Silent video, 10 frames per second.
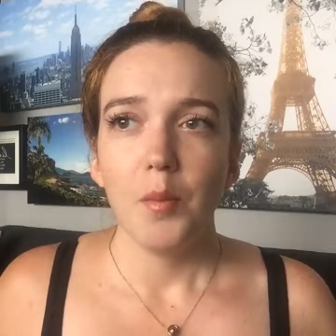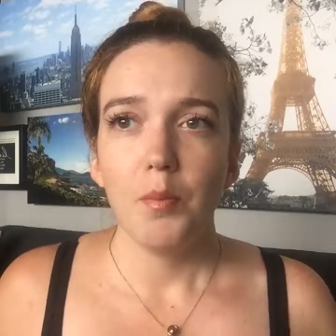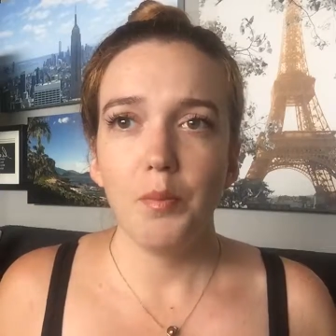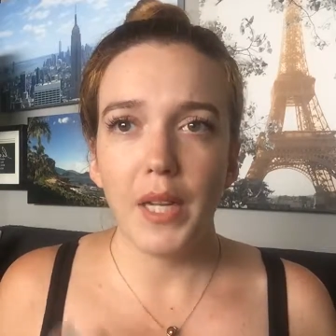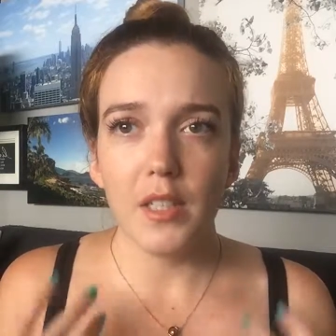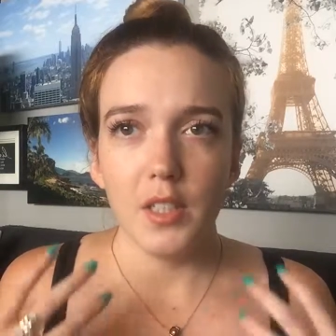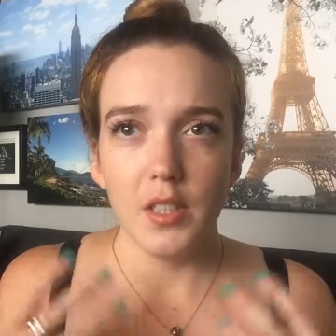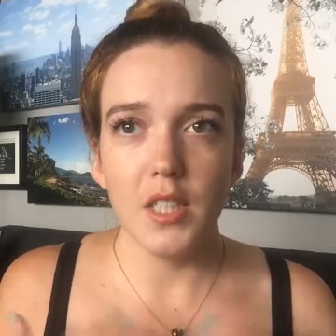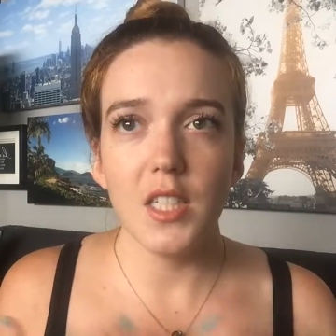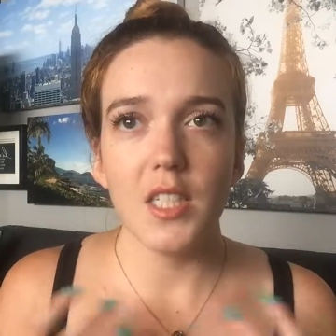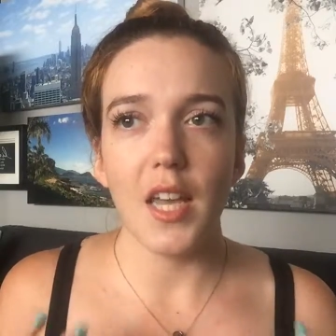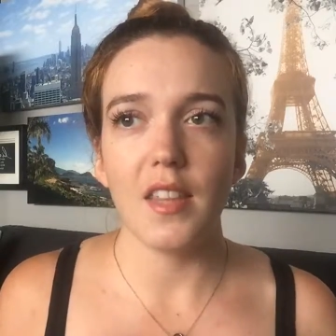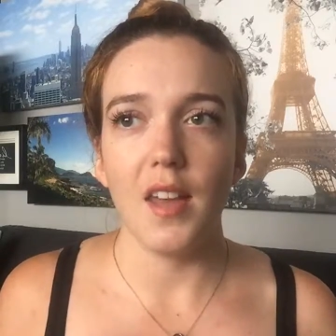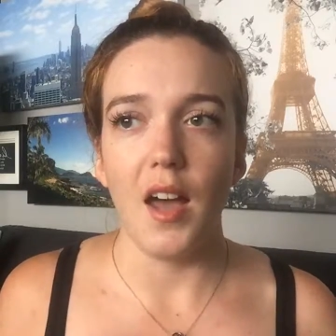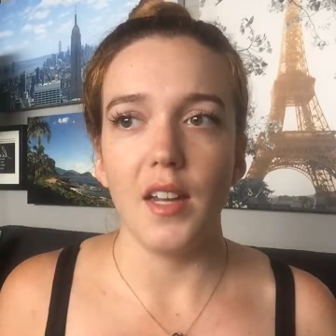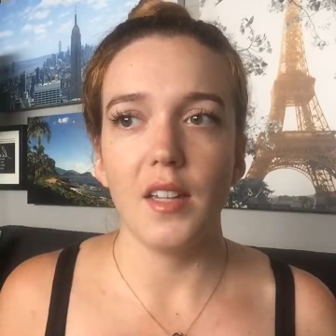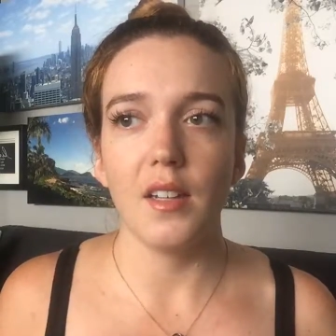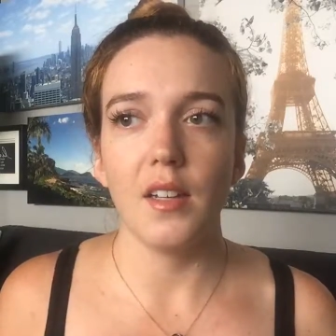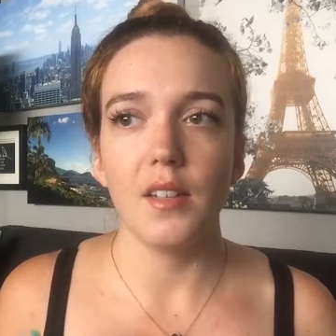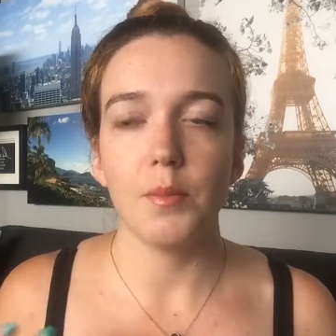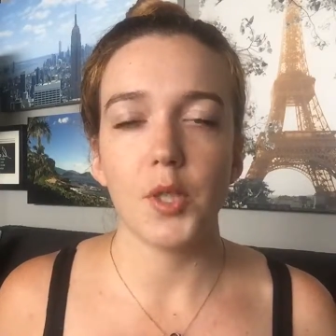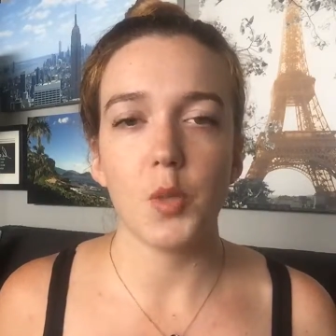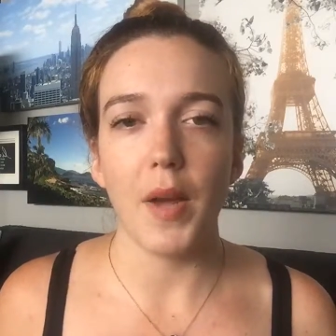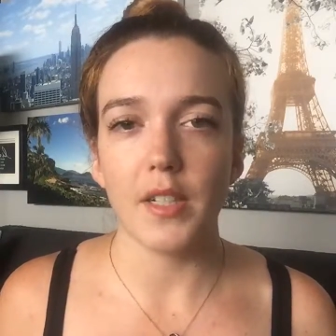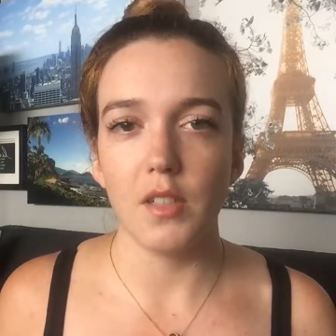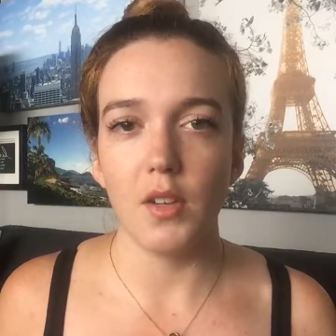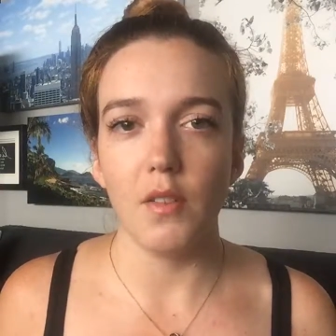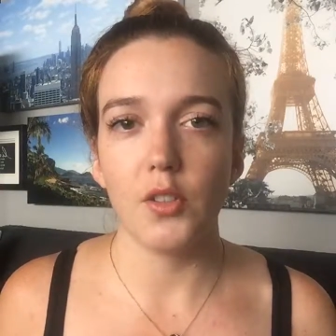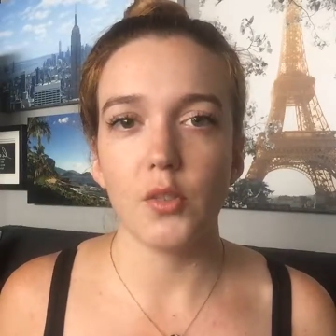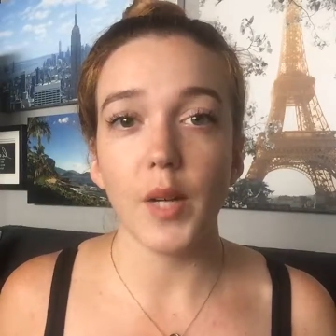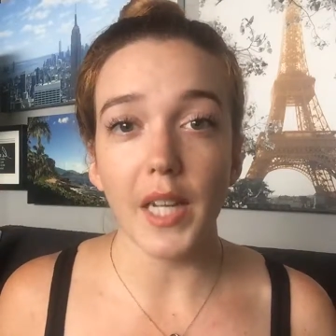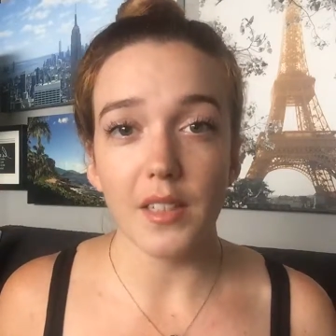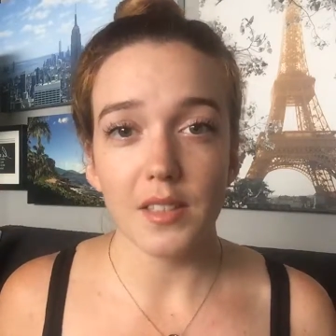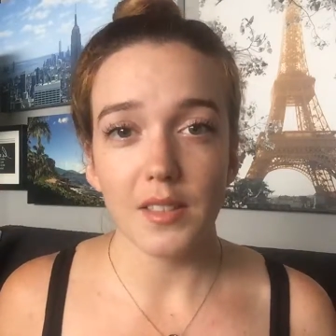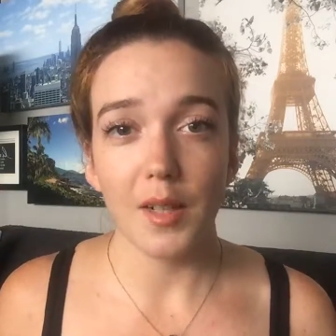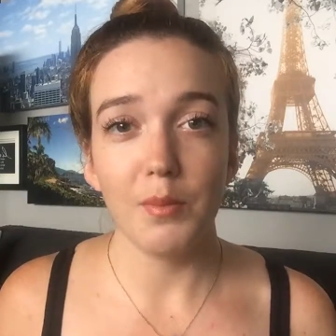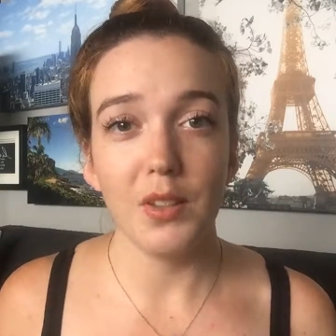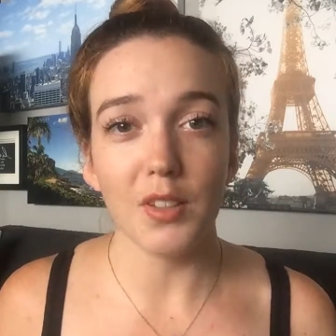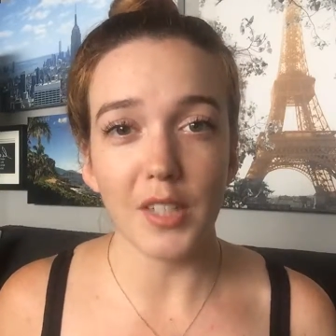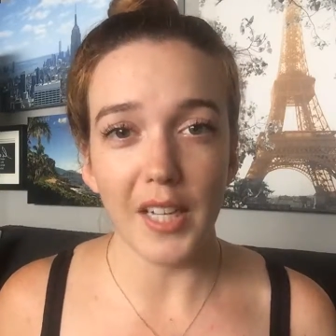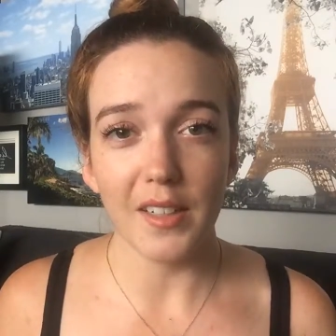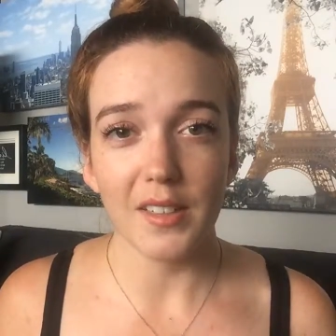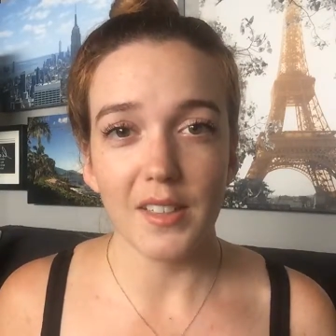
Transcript: But you need to take that in a perspective of, great, I'm learning.